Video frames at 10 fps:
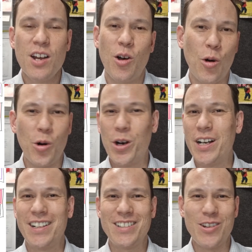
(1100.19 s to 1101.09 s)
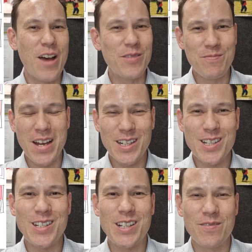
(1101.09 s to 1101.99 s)
or you haven't
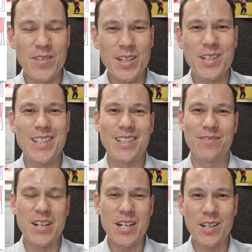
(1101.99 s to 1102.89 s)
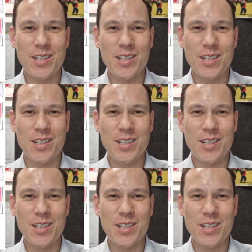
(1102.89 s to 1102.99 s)
managed to convince the reader,